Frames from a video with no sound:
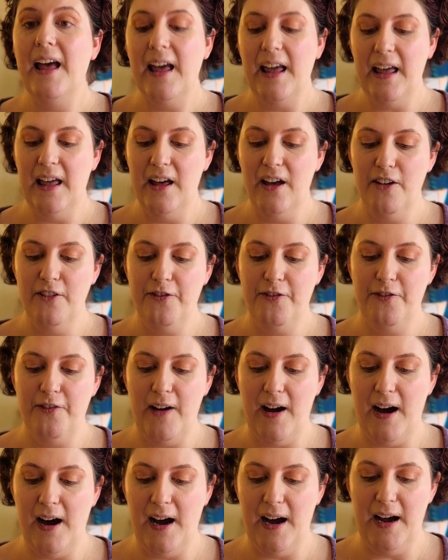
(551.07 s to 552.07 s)
if
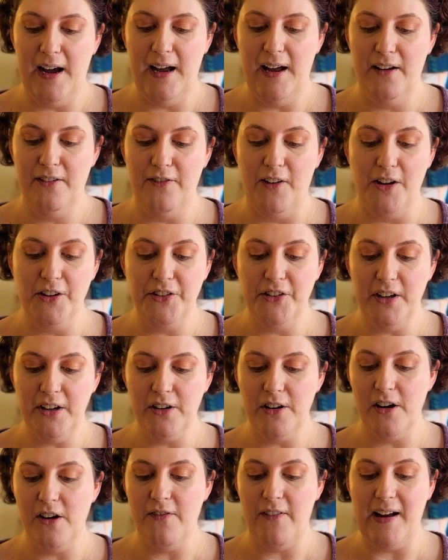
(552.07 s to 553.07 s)
I fall sick
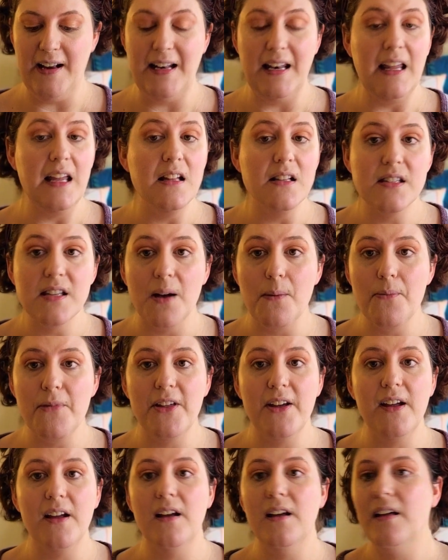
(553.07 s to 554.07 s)
or if I need
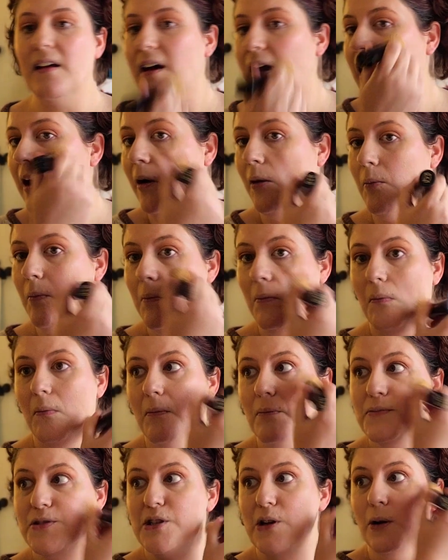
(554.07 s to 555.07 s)
something.
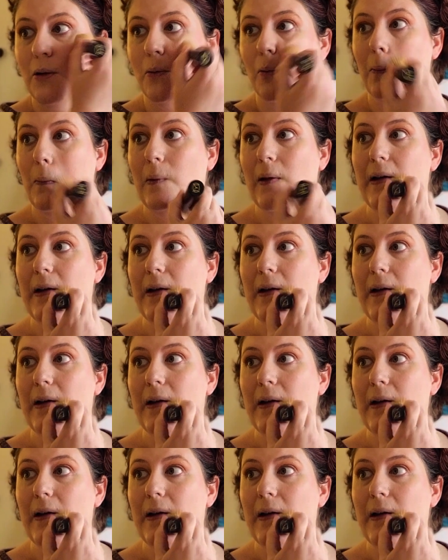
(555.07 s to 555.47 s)
So